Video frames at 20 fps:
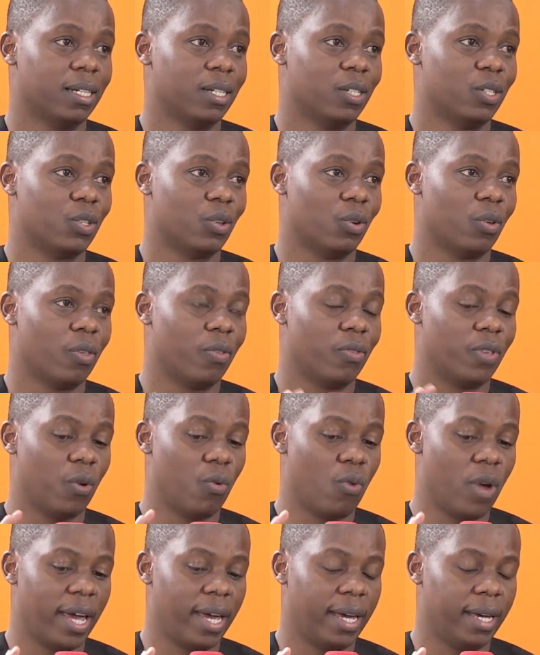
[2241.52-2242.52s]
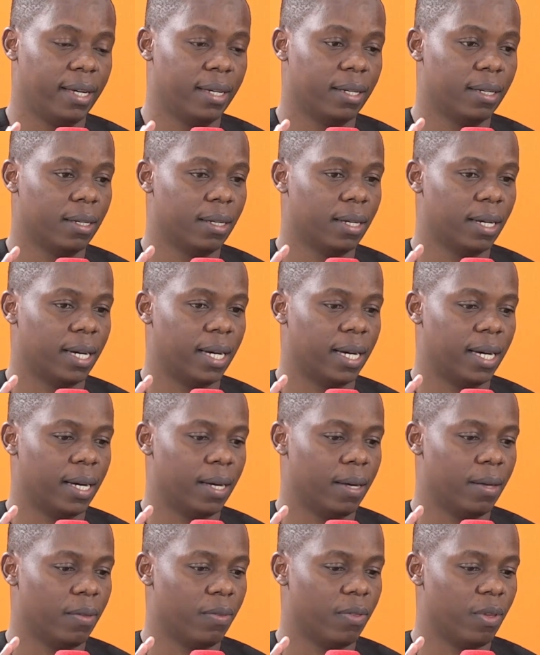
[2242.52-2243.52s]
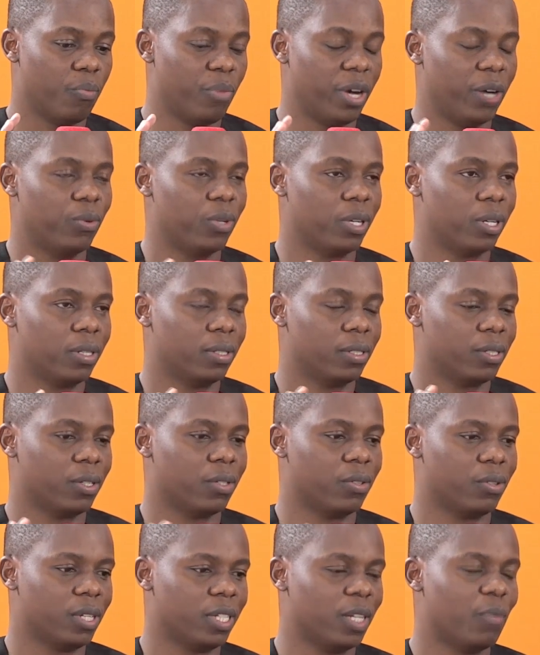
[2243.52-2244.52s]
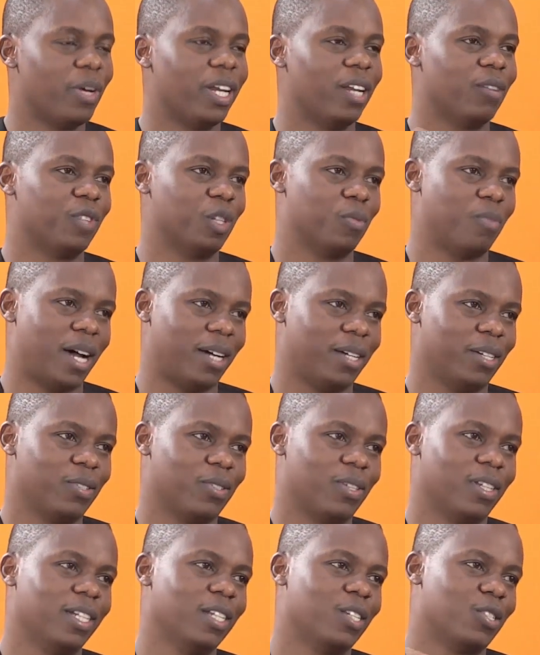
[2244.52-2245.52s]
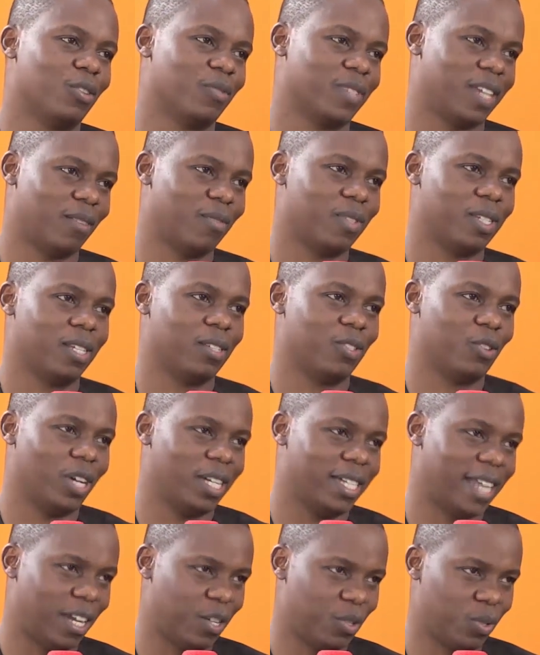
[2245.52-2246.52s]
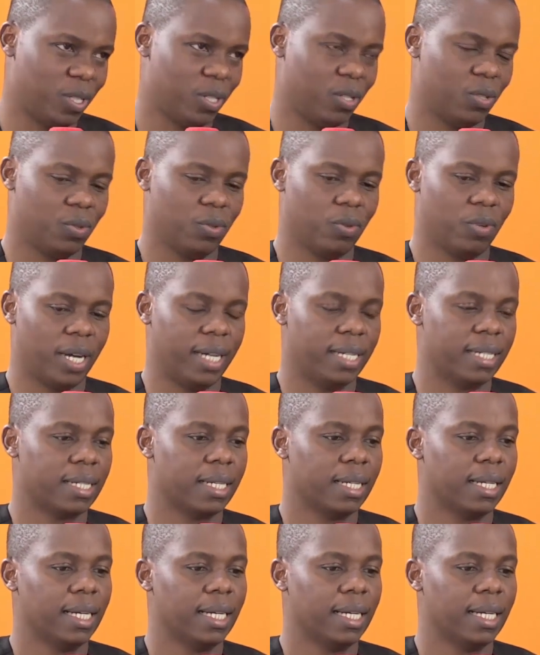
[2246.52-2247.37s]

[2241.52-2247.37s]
So the way we call the benefit package, the list of services you're entitled to, right?